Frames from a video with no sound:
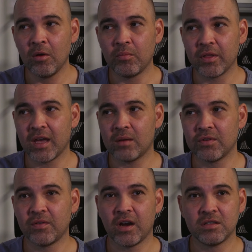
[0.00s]
But that
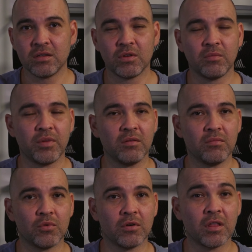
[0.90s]
provides it with a bit
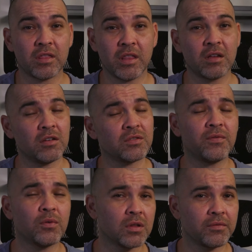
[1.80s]
more thickness
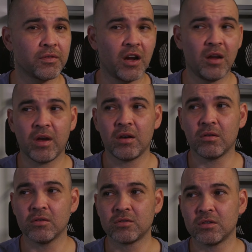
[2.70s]
for the frame and
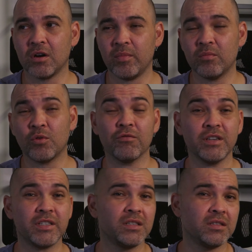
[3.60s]
also a bit more
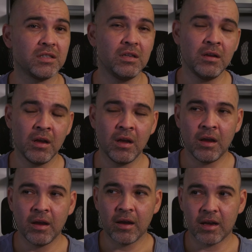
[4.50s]
rigidity
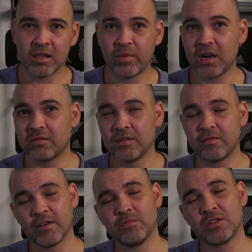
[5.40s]
at the back of the
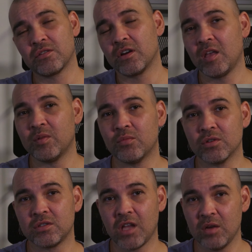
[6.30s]
frame to try and keep it
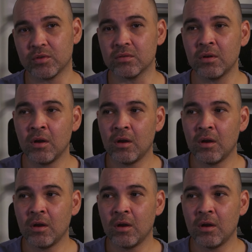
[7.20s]
more stable.